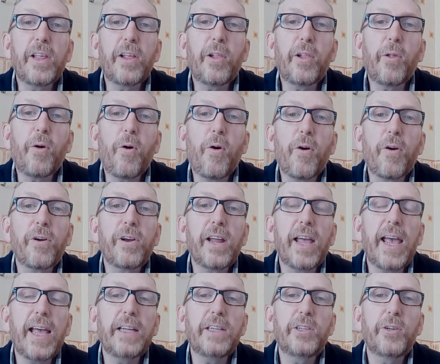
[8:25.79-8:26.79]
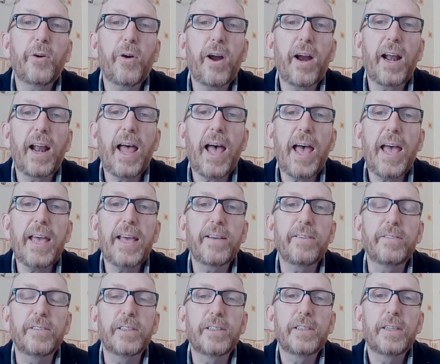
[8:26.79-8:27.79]
Lord into our
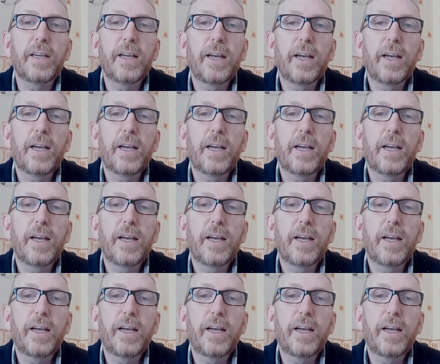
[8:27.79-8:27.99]
lives,